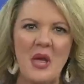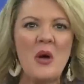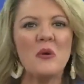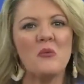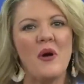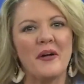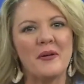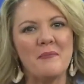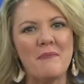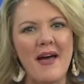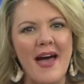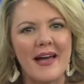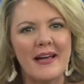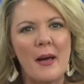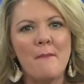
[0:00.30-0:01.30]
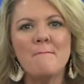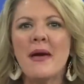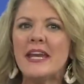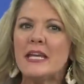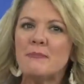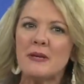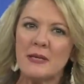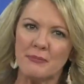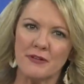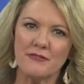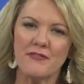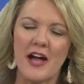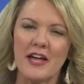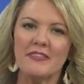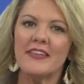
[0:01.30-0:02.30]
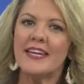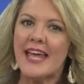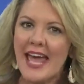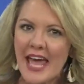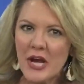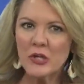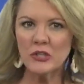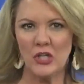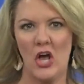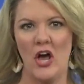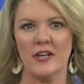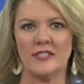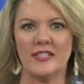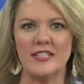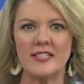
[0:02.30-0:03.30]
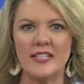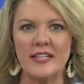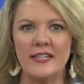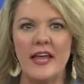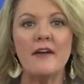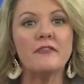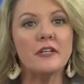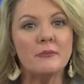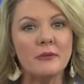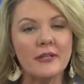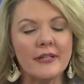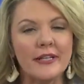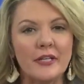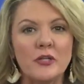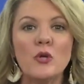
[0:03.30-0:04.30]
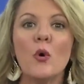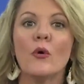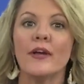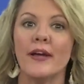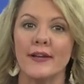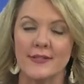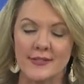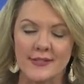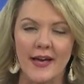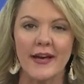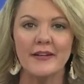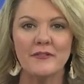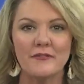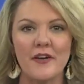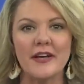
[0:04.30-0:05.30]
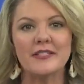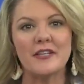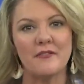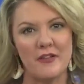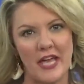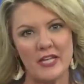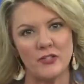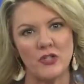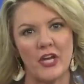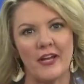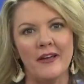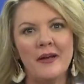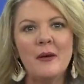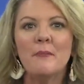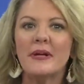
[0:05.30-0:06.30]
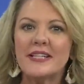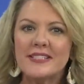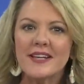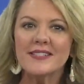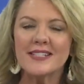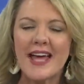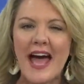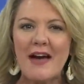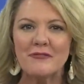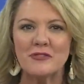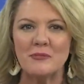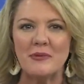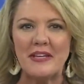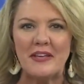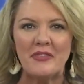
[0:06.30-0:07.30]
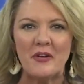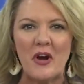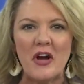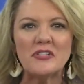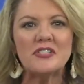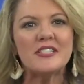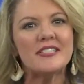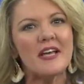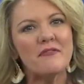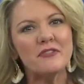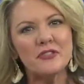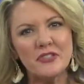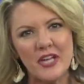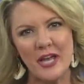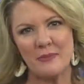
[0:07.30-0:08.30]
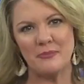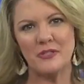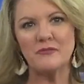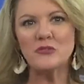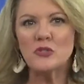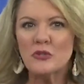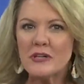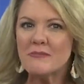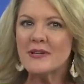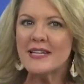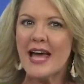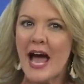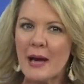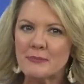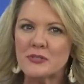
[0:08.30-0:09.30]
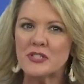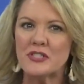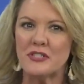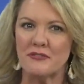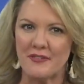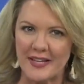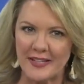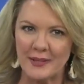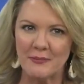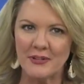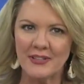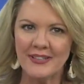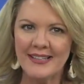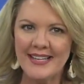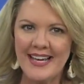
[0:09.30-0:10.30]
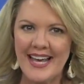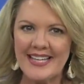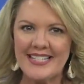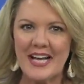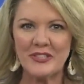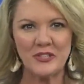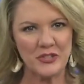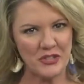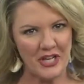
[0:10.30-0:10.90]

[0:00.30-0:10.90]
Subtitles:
Welcome back. Many people find that hair loss is an inevitable and annoying side effect of aging, but it doesn't have to be. There are several types of treatment options available, and Dr.